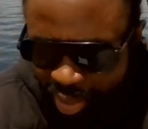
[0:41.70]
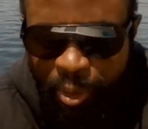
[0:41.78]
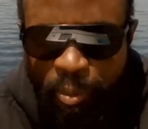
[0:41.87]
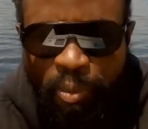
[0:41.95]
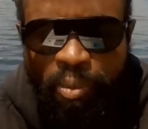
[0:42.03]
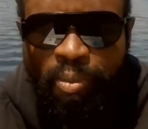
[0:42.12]

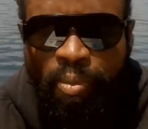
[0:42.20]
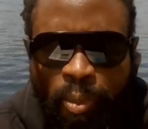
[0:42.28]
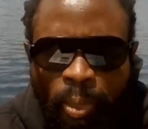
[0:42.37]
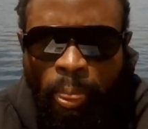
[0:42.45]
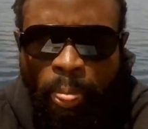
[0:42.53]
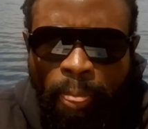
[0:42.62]
um,
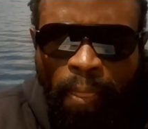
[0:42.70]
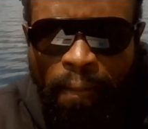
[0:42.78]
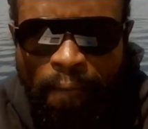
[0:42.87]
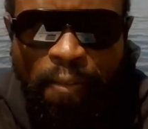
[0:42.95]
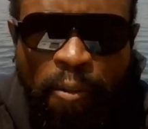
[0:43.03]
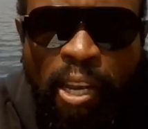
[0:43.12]

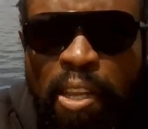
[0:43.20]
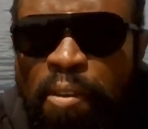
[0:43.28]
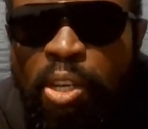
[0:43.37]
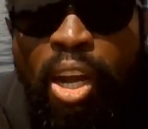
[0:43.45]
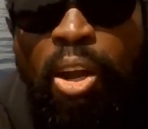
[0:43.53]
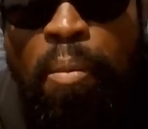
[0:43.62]
if you
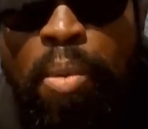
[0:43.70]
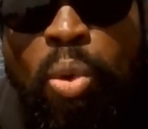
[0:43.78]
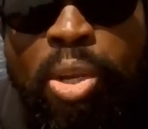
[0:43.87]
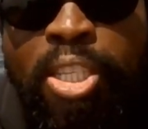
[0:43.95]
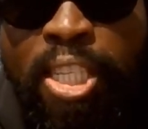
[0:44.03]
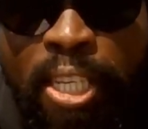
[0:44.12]
live in a
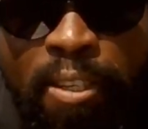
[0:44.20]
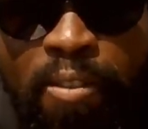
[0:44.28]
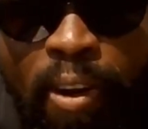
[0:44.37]
community,